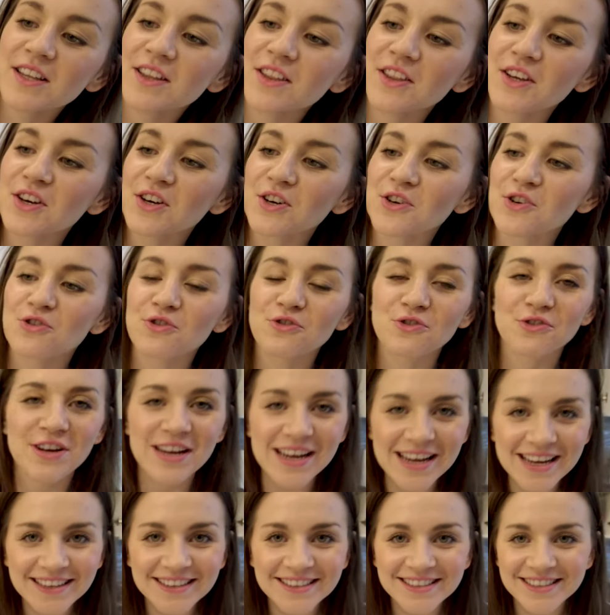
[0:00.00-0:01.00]
the
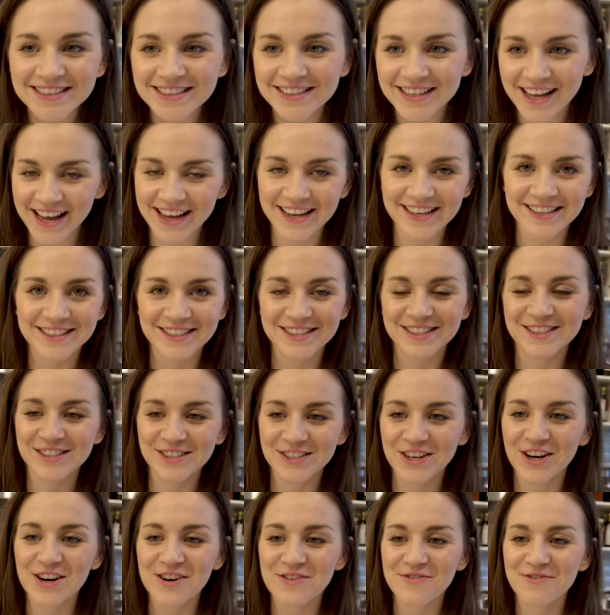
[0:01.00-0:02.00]
green side to
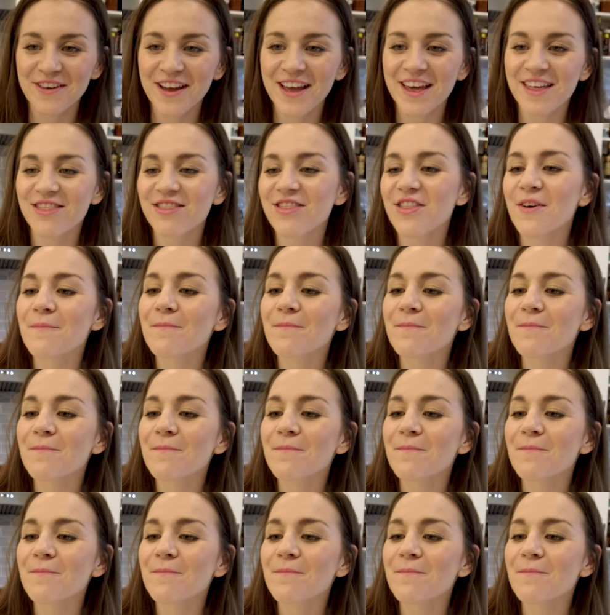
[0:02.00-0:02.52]
start with.